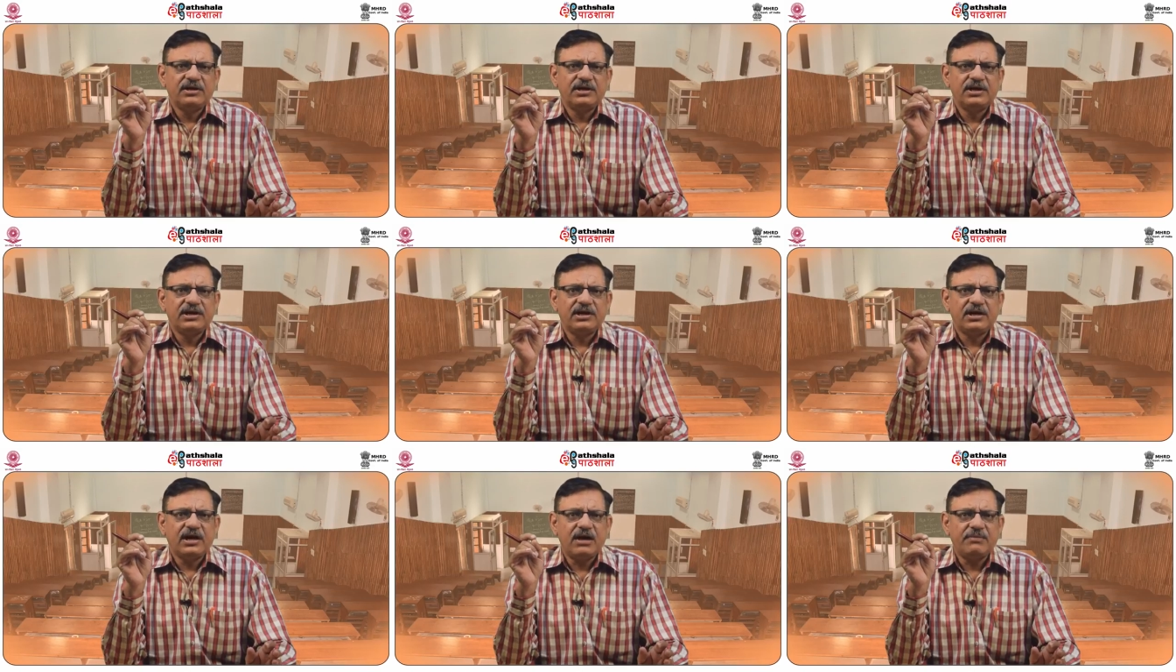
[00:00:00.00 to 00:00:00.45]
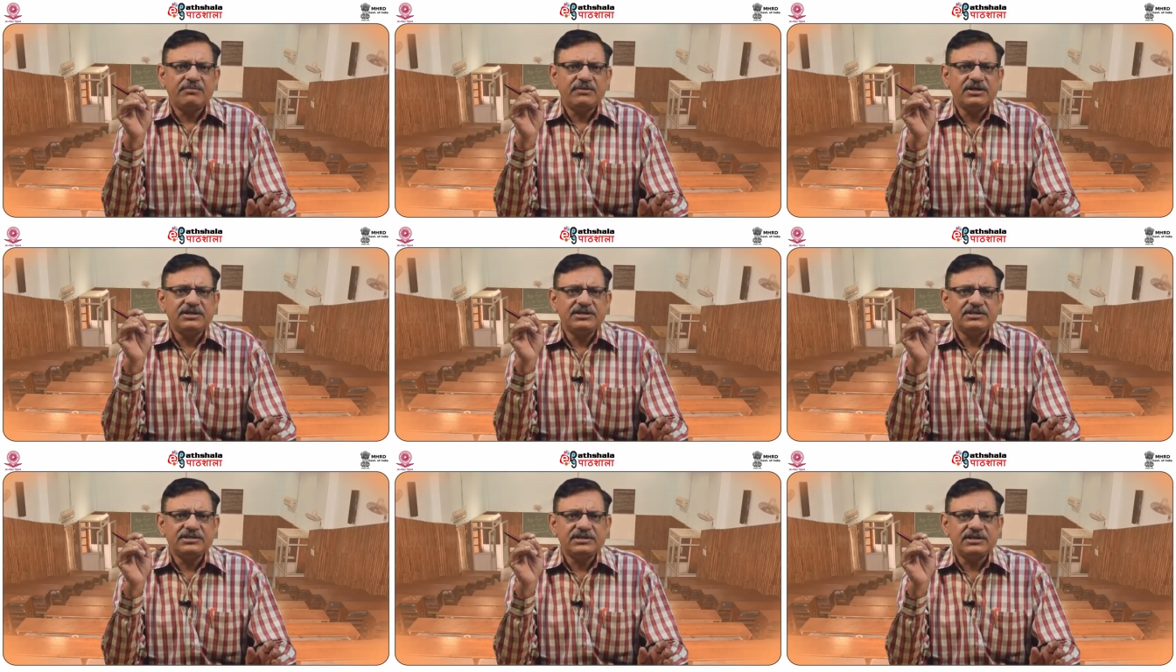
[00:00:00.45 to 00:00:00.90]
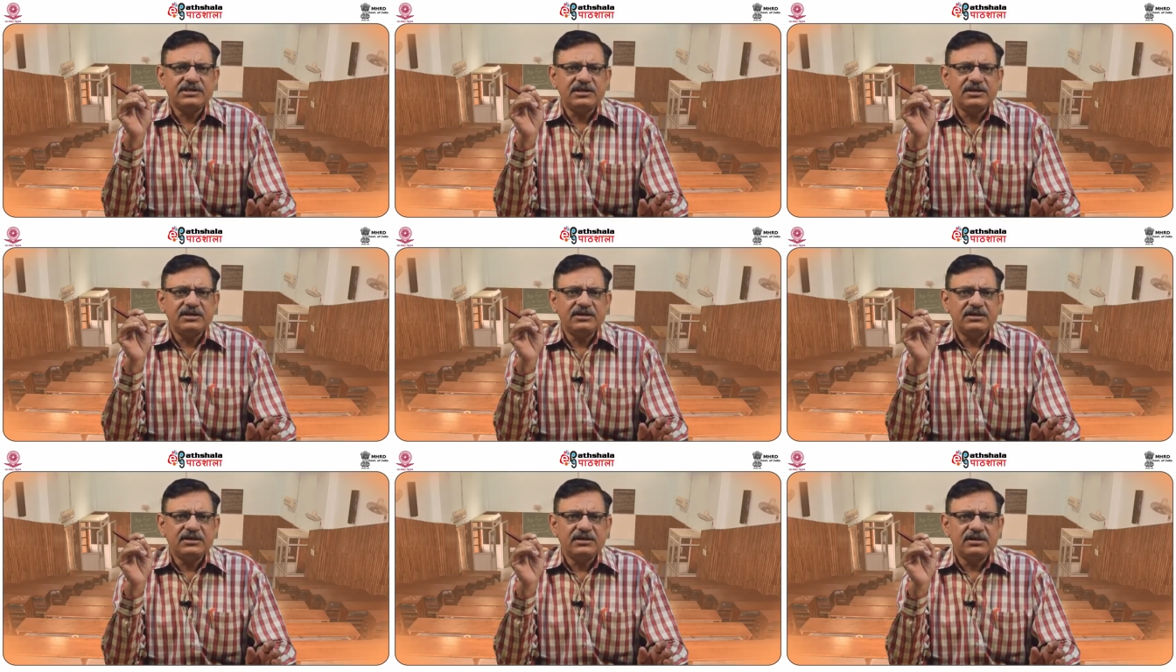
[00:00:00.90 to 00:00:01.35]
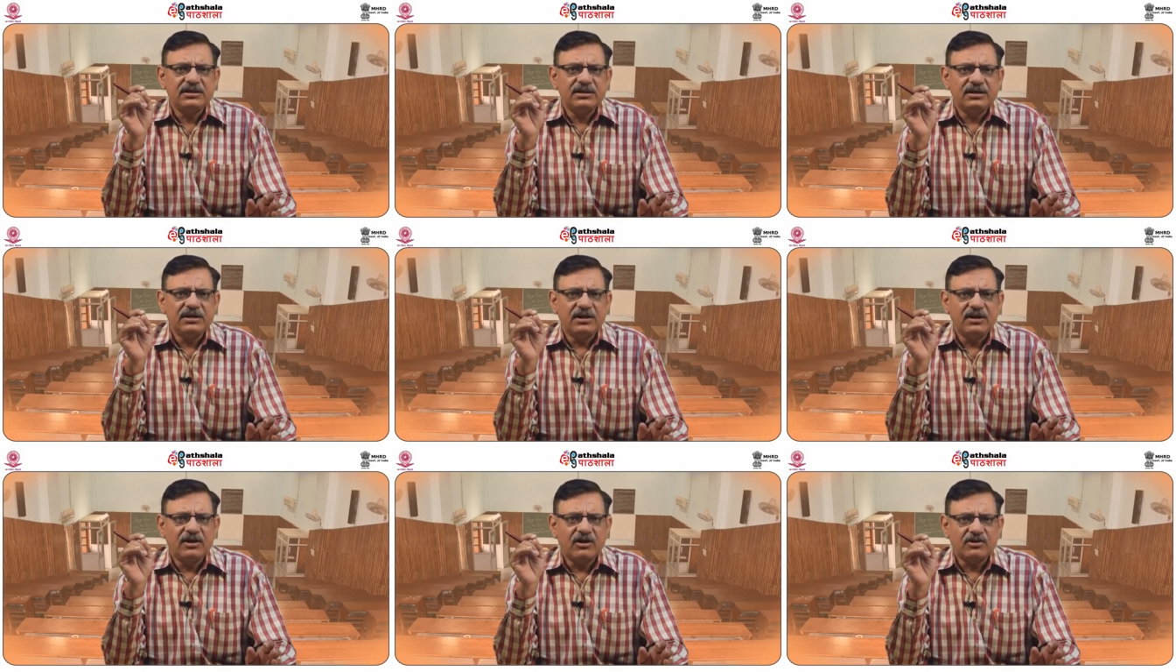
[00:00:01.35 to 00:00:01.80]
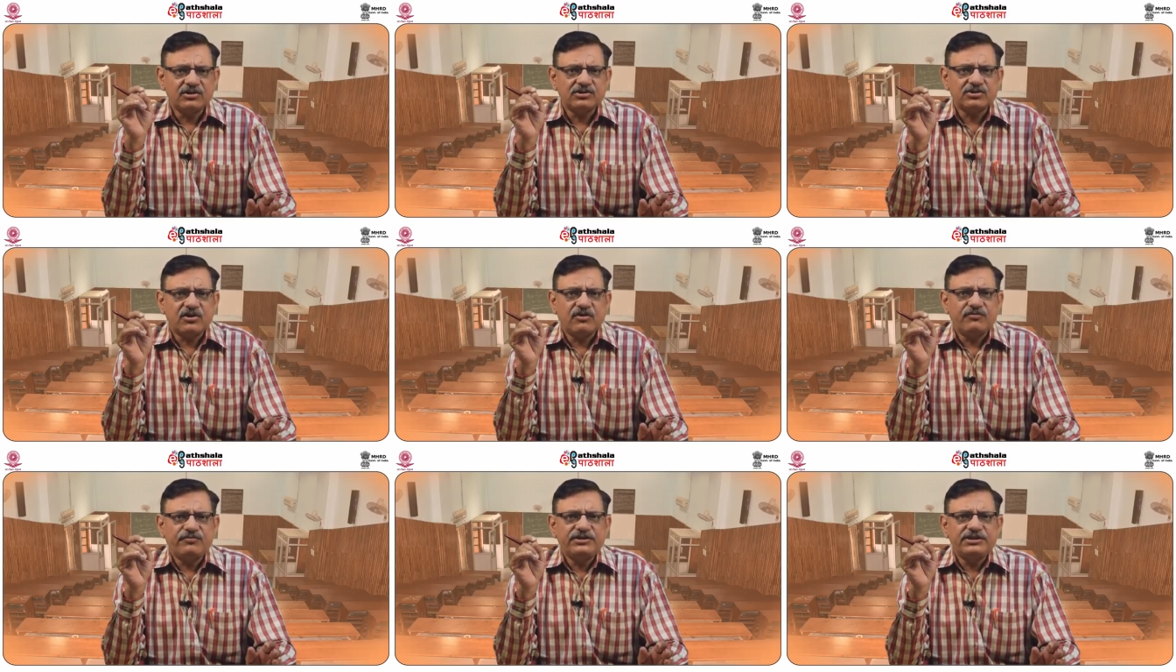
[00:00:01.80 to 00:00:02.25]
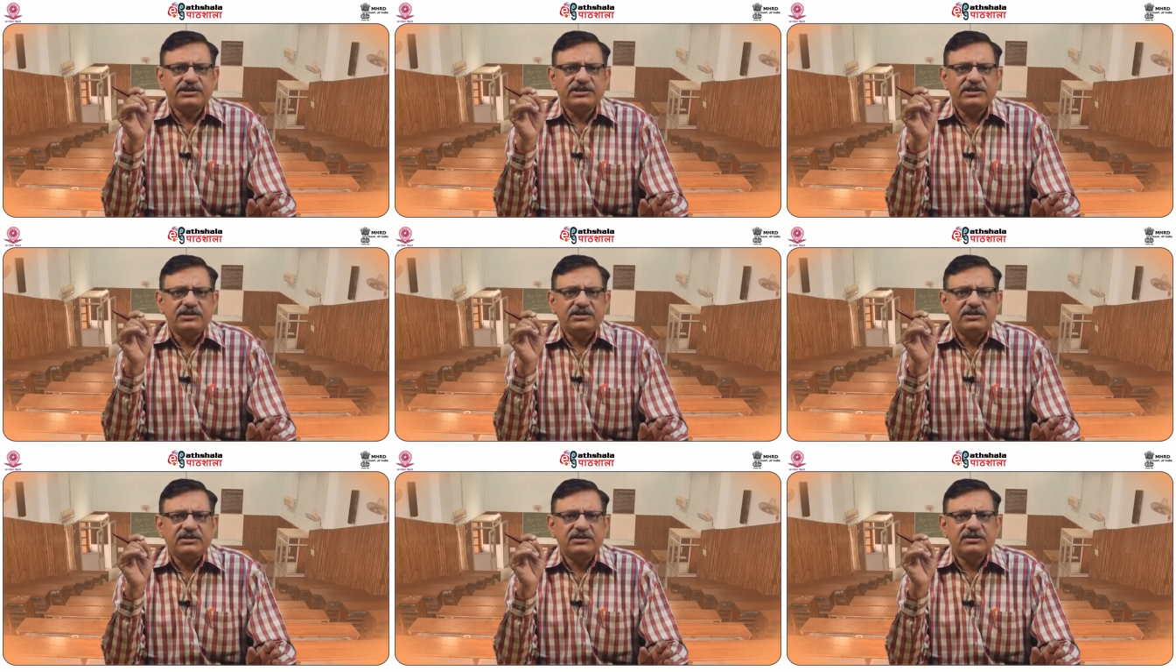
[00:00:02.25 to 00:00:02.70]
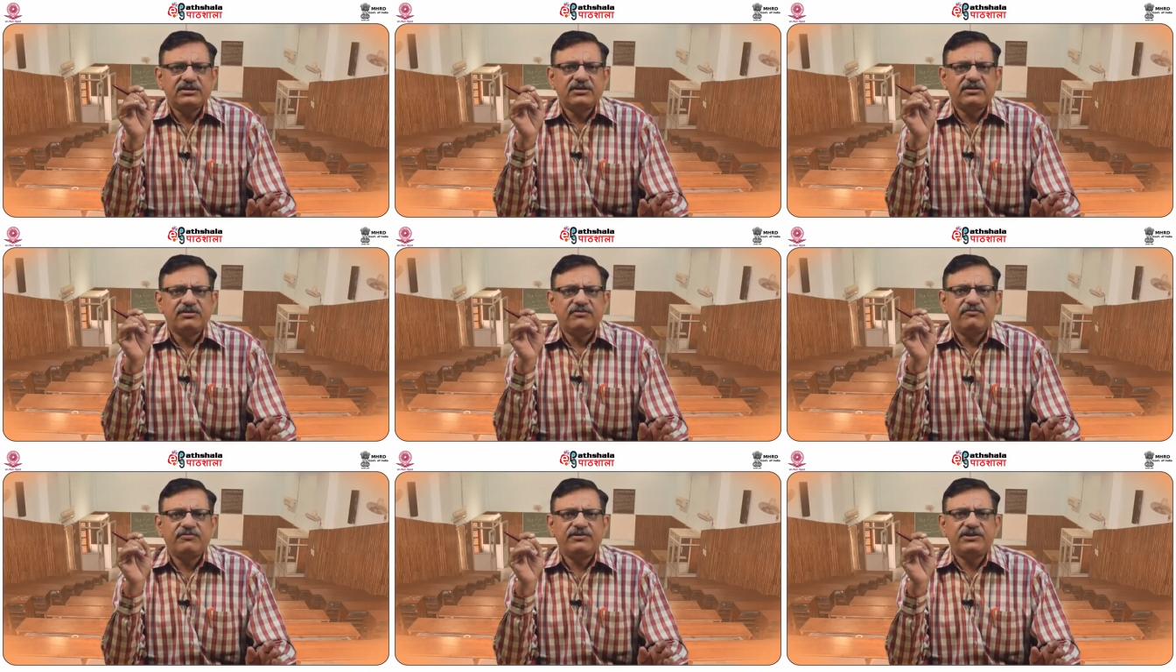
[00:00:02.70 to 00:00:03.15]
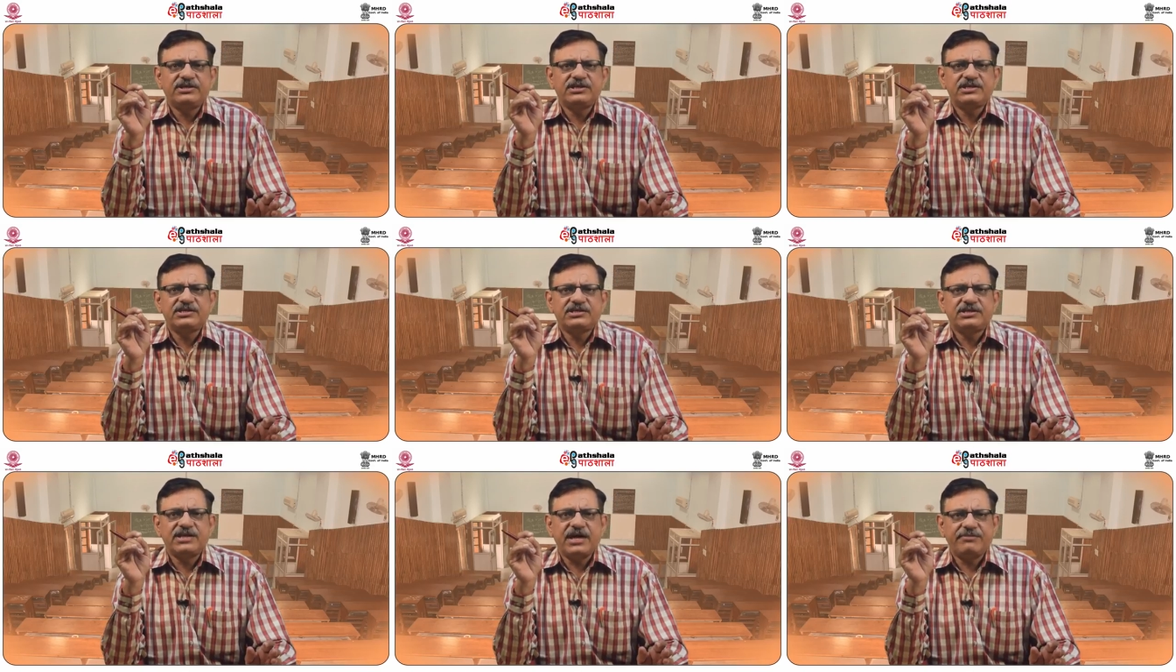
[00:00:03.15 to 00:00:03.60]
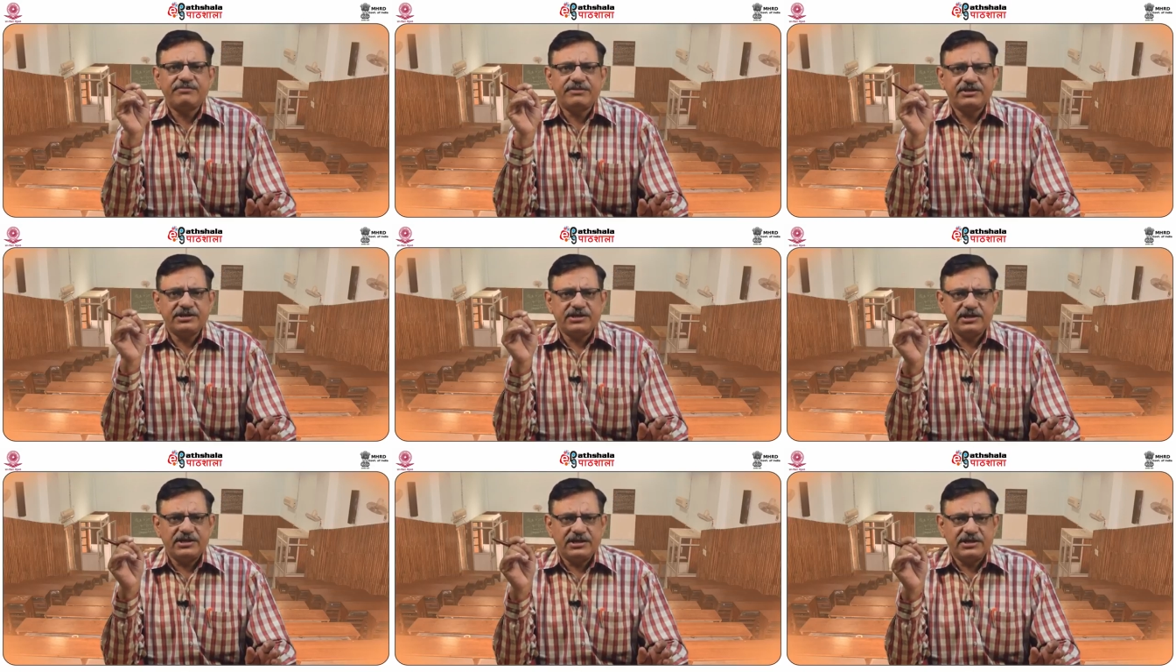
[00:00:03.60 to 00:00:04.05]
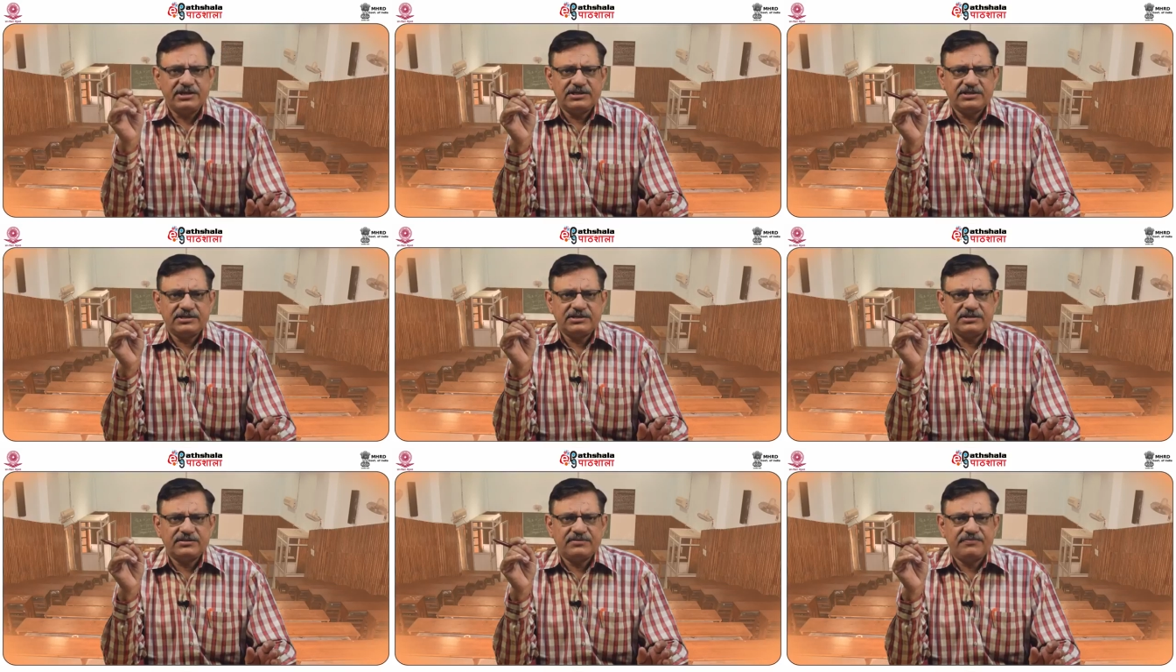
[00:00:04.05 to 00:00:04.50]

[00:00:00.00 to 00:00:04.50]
Here gamma is the loss coefficient which is dimensionless